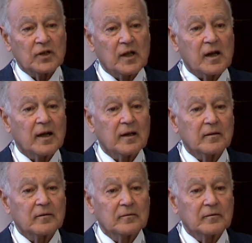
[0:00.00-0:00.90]
creature,
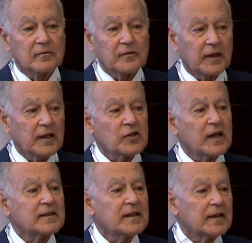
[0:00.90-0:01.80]
used to be a
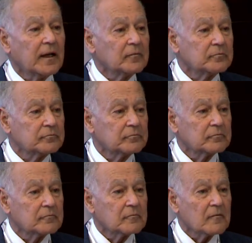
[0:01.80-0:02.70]
general in
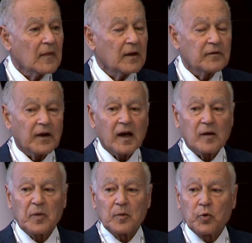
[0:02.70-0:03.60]
the Latin
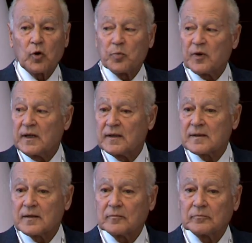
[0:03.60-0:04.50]
army
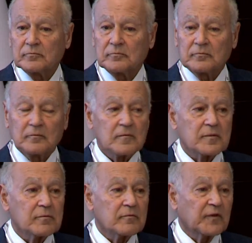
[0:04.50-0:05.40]
in the Peloponnese
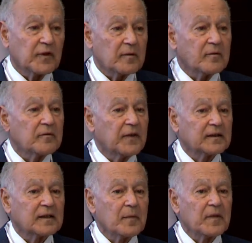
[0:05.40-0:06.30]
War.
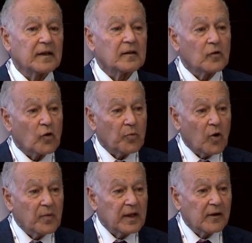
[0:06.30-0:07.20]
In
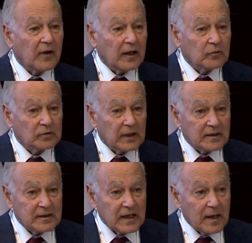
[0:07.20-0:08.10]
the era
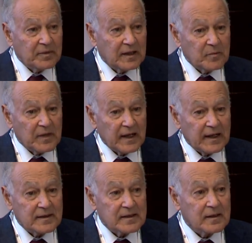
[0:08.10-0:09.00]

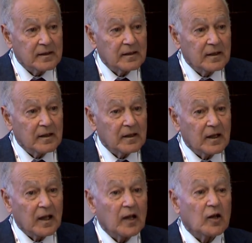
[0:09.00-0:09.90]

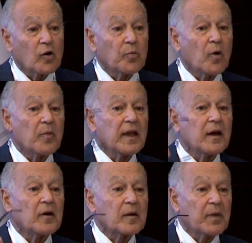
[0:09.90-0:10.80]
before the birth
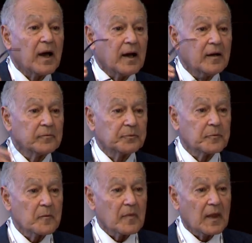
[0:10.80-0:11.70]
of
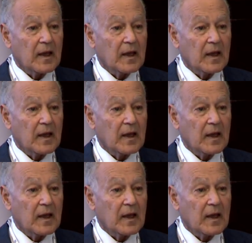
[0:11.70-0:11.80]
Jesus,